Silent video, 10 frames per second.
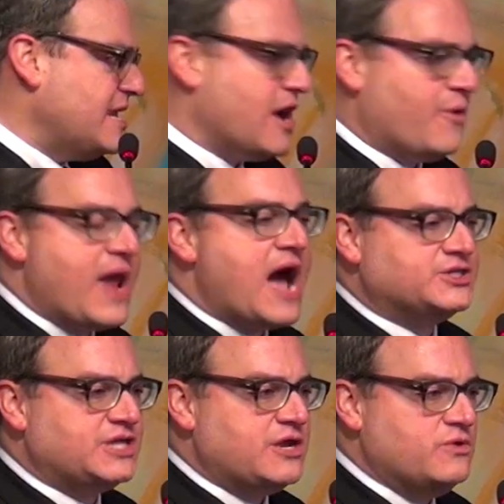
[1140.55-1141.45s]

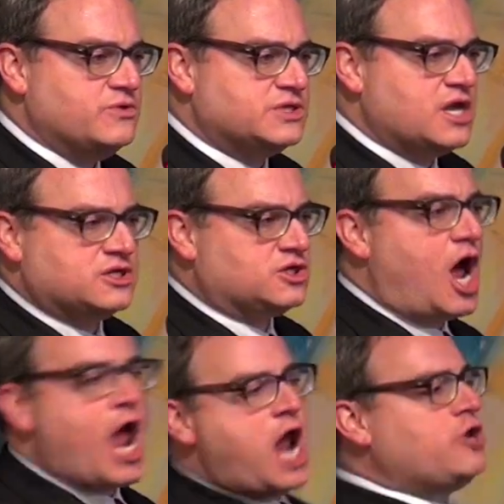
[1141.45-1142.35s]
neo-Nazi who says,
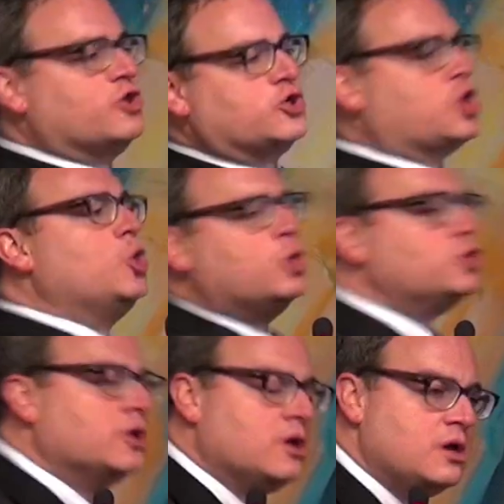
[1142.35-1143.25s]
I hate the Jews.